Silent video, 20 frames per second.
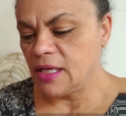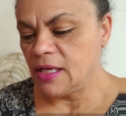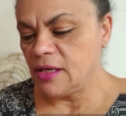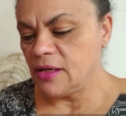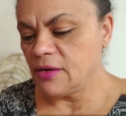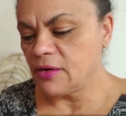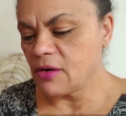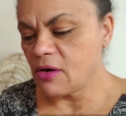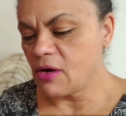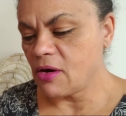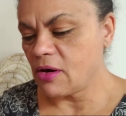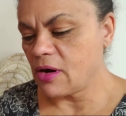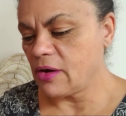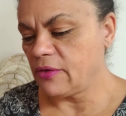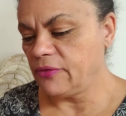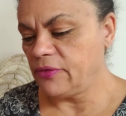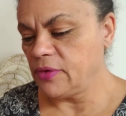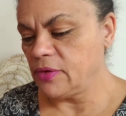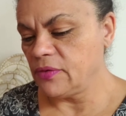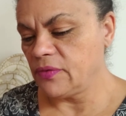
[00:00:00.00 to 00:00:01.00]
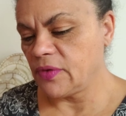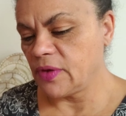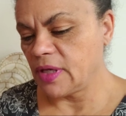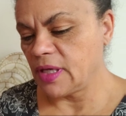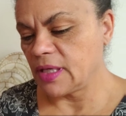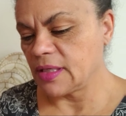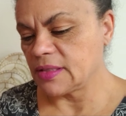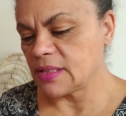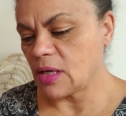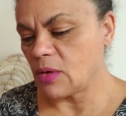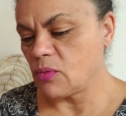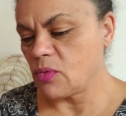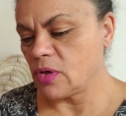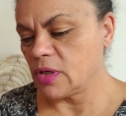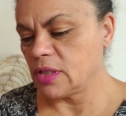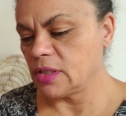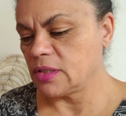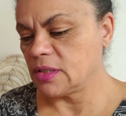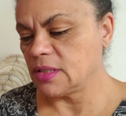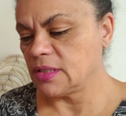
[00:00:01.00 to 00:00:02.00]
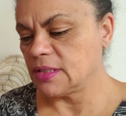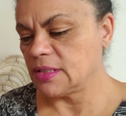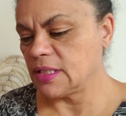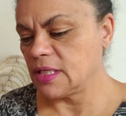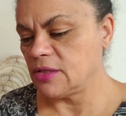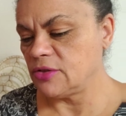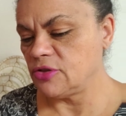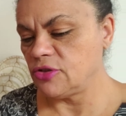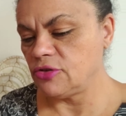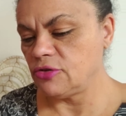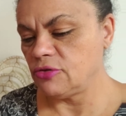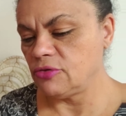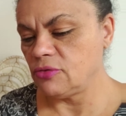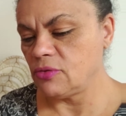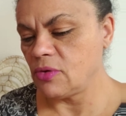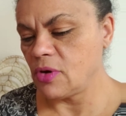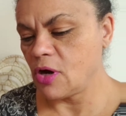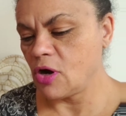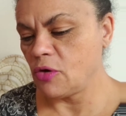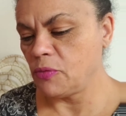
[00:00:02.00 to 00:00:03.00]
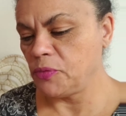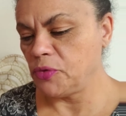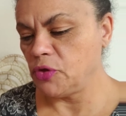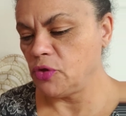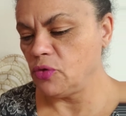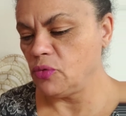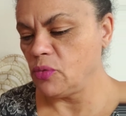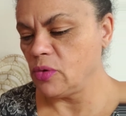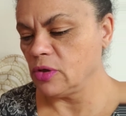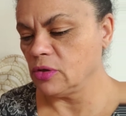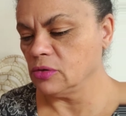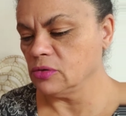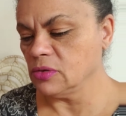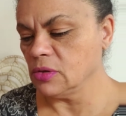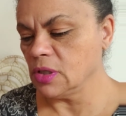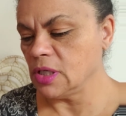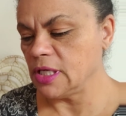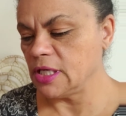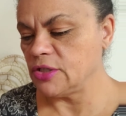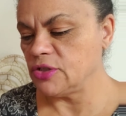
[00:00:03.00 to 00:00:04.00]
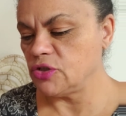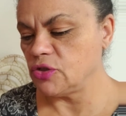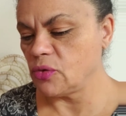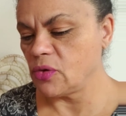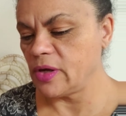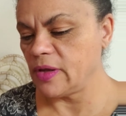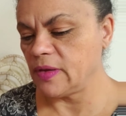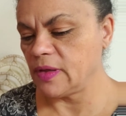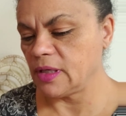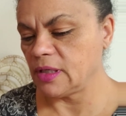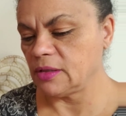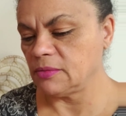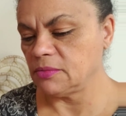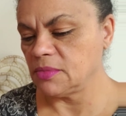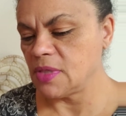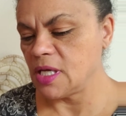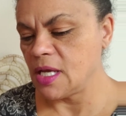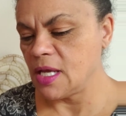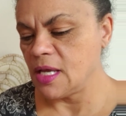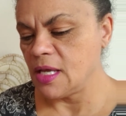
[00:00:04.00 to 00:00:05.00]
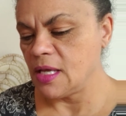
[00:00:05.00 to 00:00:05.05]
Here are a few things I wanted to send you. Hope you will enjoy them.